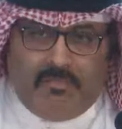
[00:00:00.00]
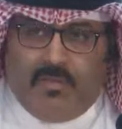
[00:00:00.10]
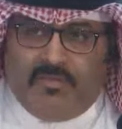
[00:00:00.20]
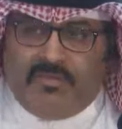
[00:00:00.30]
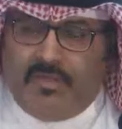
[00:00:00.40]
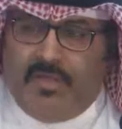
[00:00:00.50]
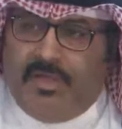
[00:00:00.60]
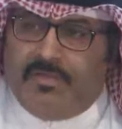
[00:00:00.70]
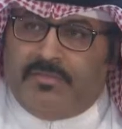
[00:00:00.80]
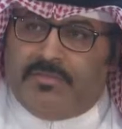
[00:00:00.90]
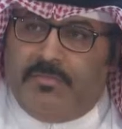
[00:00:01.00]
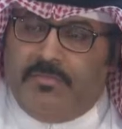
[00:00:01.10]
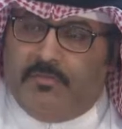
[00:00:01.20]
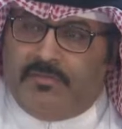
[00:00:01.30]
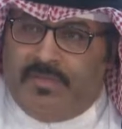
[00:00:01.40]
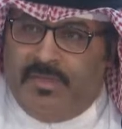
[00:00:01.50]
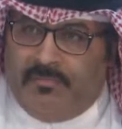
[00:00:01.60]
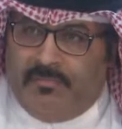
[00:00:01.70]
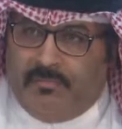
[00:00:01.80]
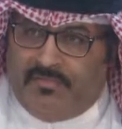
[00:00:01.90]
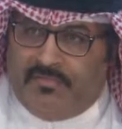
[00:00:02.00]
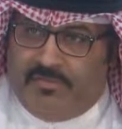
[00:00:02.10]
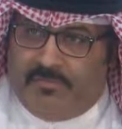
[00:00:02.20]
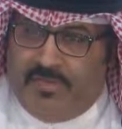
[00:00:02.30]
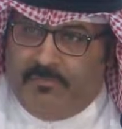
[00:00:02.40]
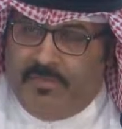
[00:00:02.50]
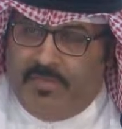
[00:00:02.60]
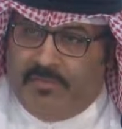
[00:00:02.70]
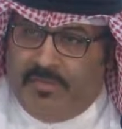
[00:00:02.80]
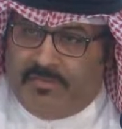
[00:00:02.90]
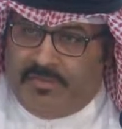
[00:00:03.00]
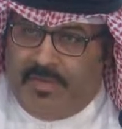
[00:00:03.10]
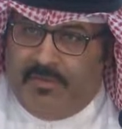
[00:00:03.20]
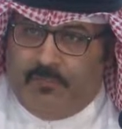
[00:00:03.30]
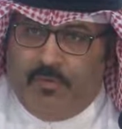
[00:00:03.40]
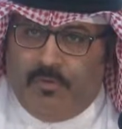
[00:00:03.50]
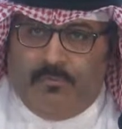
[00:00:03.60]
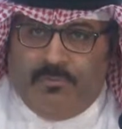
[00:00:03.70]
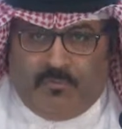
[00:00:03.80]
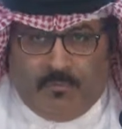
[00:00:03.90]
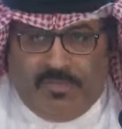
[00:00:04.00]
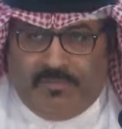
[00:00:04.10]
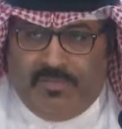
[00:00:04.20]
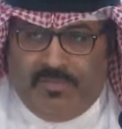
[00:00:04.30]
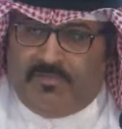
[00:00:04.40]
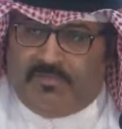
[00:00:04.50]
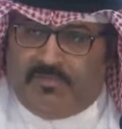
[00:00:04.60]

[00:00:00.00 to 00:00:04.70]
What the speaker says: ensure the safety and health of those, whether students